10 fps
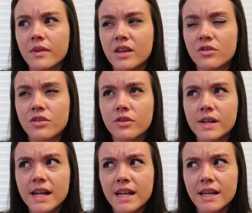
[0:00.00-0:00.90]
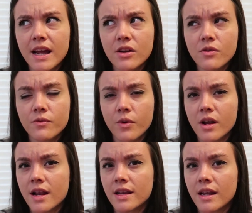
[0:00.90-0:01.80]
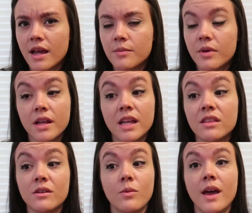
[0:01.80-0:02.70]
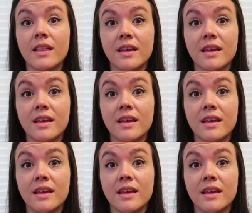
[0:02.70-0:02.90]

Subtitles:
either $3.99 or $4.99, but either way,